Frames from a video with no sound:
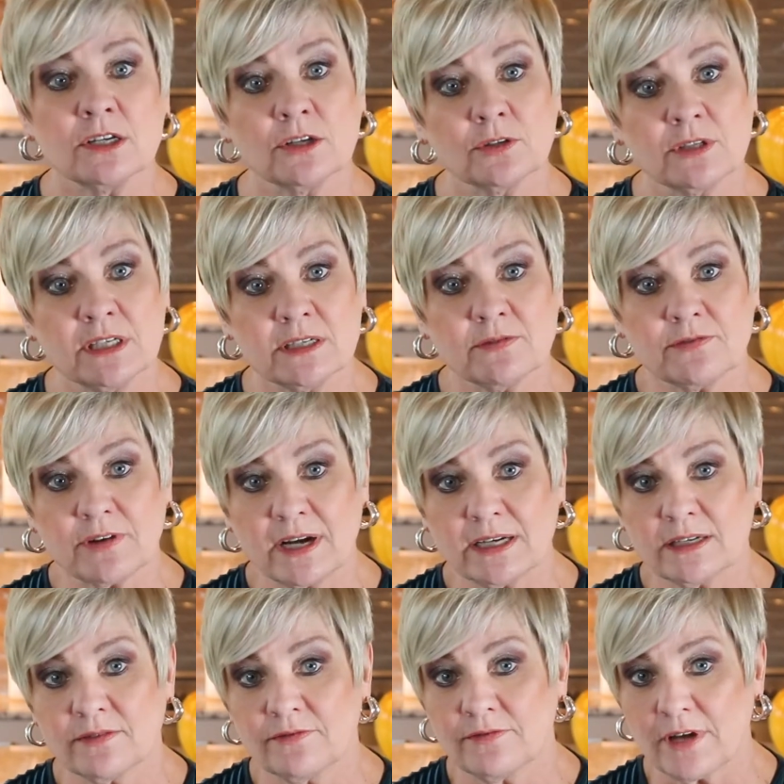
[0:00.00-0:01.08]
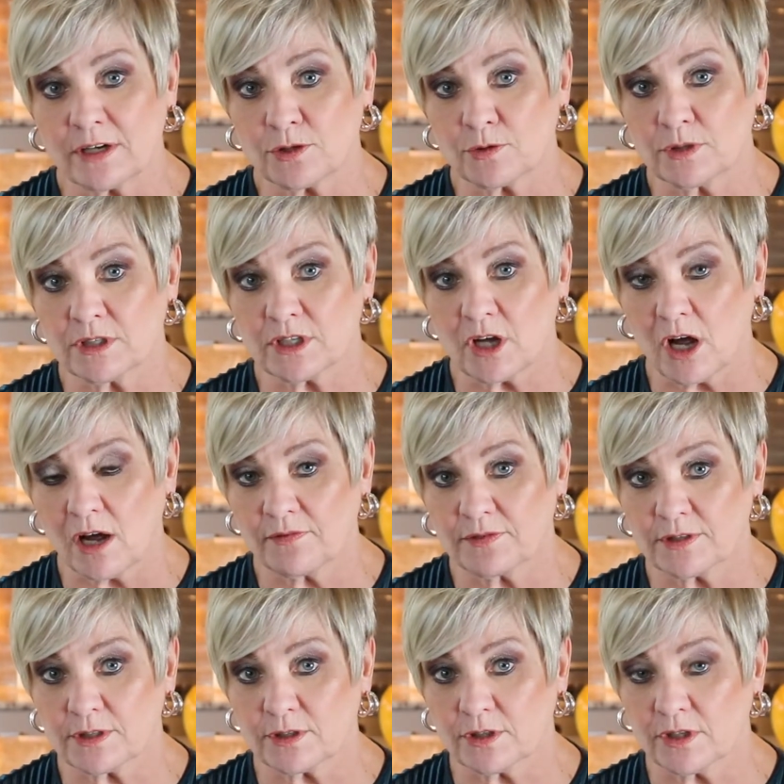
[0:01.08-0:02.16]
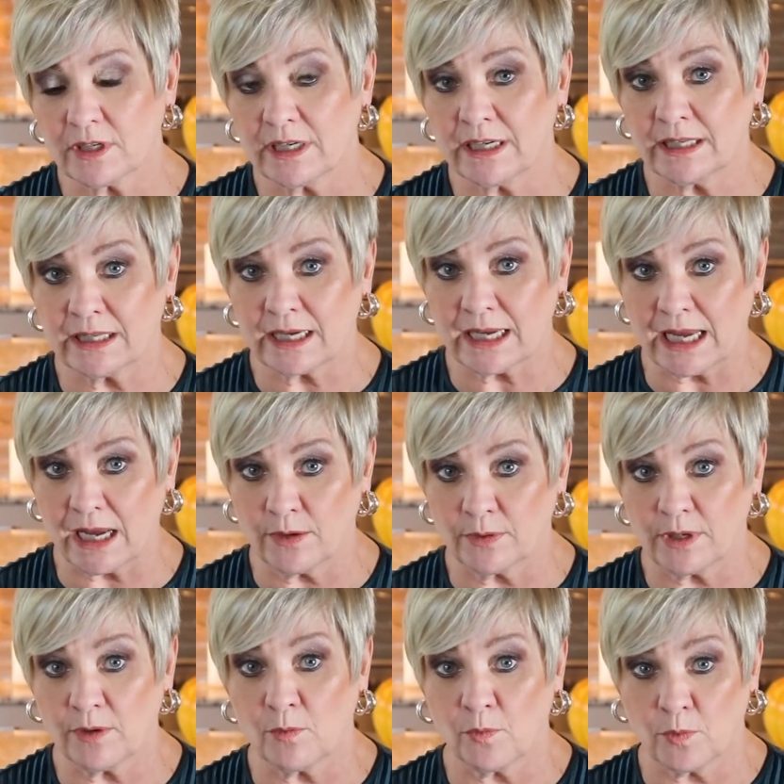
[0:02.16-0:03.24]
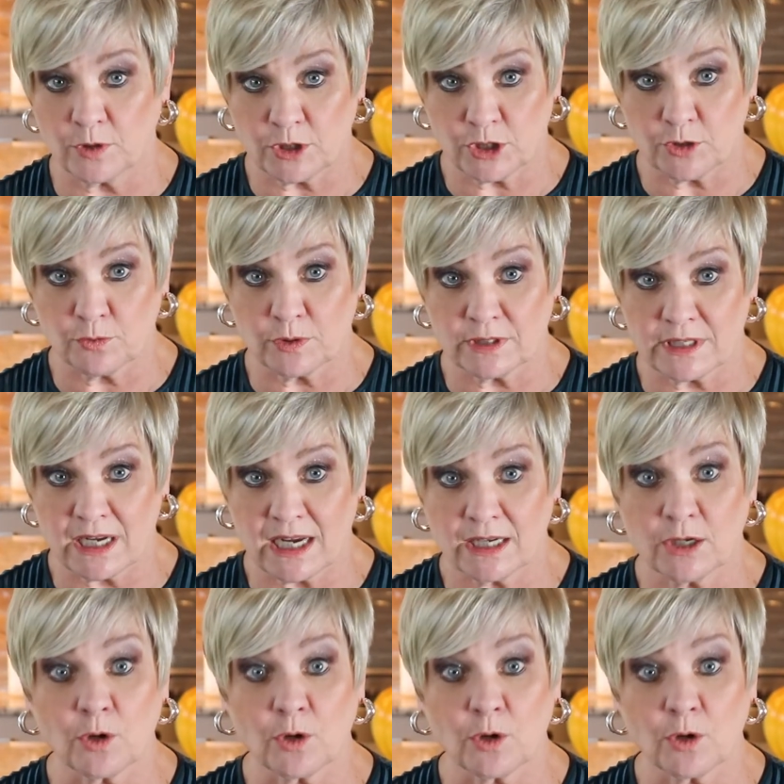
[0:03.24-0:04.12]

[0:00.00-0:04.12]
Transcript: You'll need to find a veterans officer in the county which you reside,